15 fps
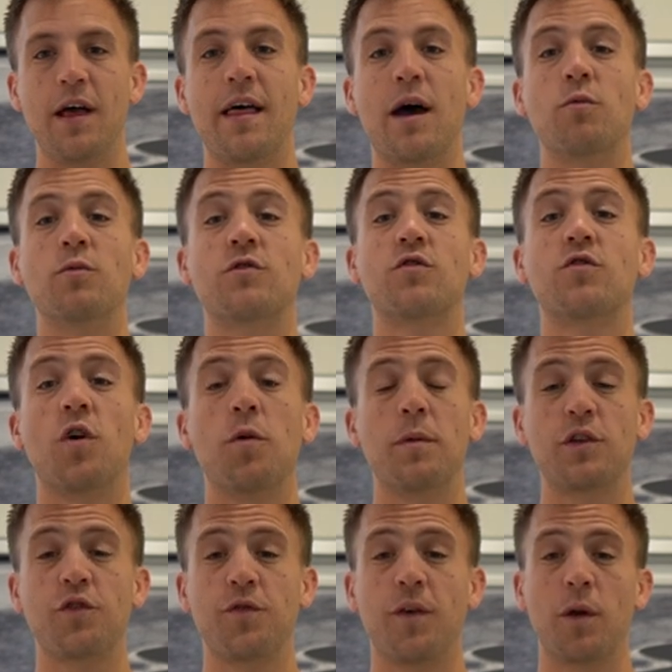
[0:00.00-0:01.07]
That was so
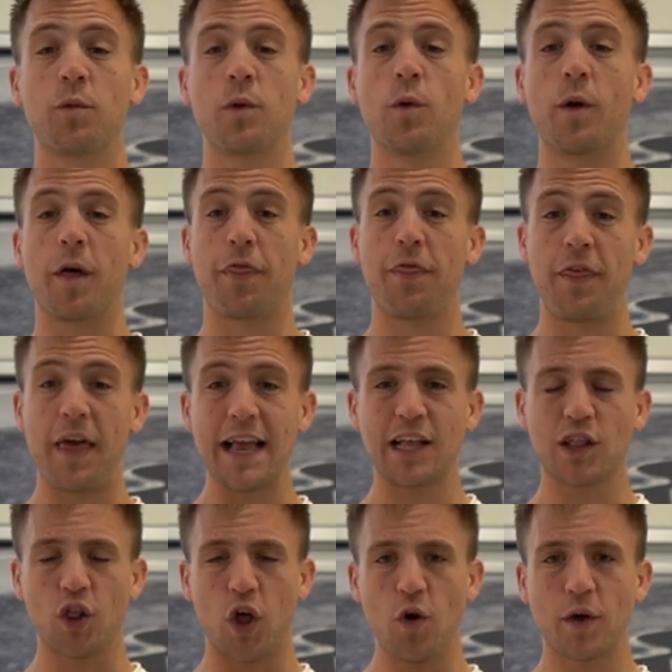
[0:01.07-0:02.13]
much fun. We want to
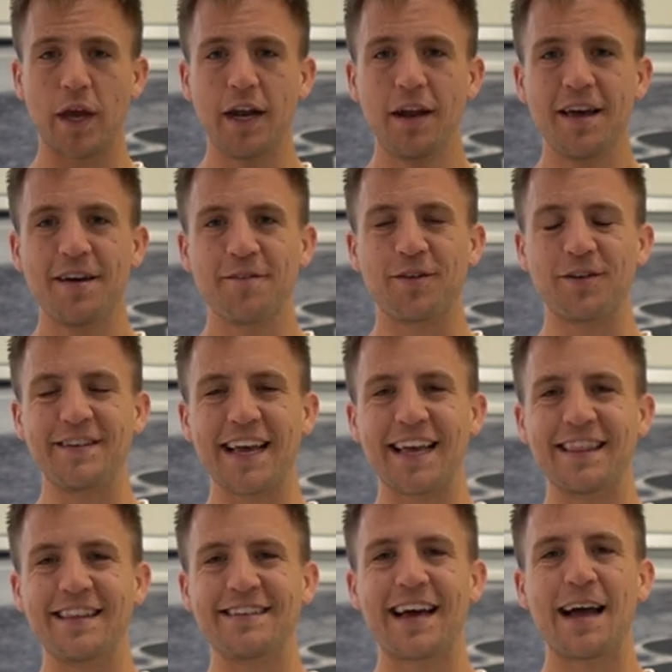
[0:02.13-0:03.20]
thank Logan for
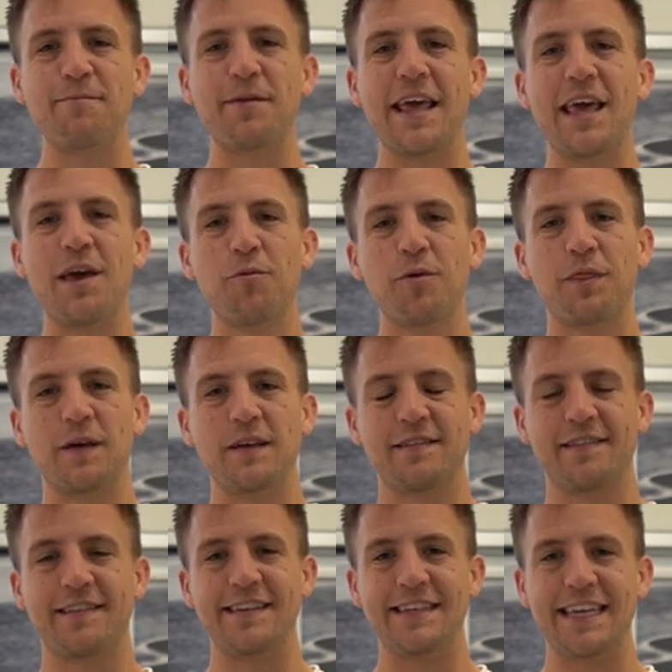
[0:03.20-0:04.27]
taking the time to hit with
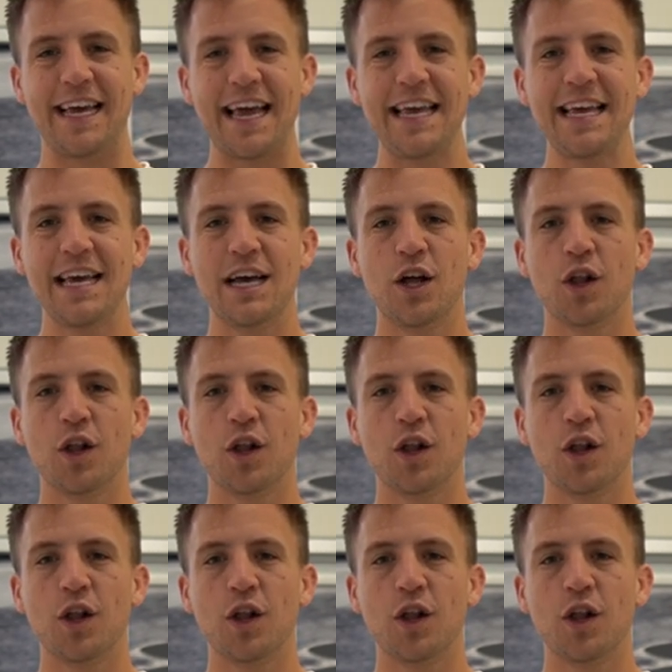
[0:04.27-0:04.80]
us today.